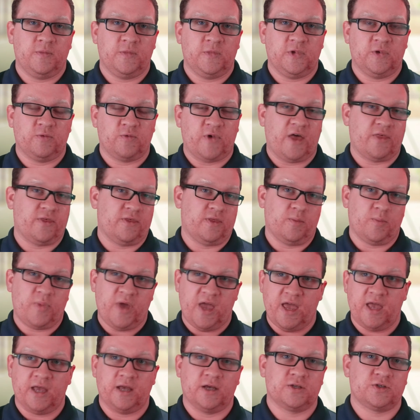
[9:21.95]
rather than
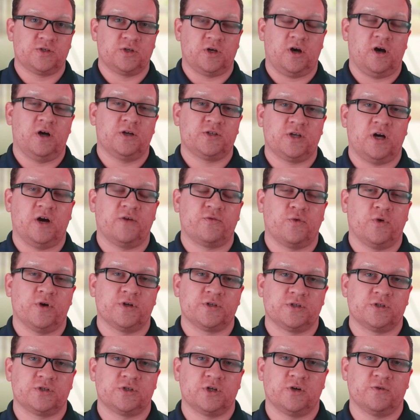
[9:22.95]
paying a, so- a, software
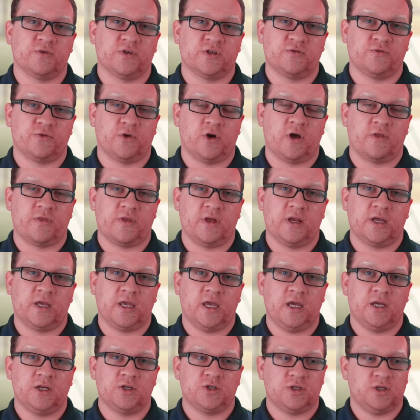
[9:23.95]
as a service for
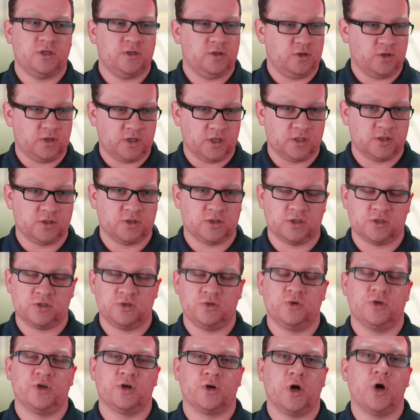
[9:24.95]
authentication, you can just
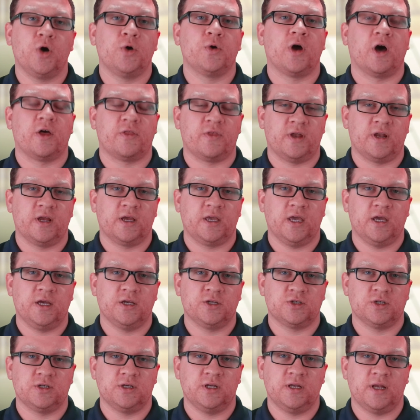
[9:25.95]
do your own
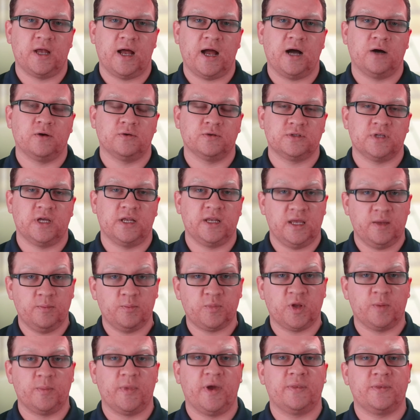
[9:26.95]
authentication in house and
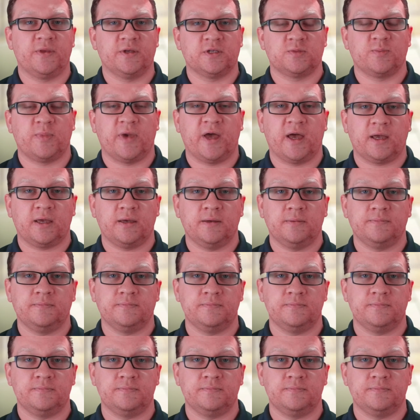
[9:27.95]
implement the spec.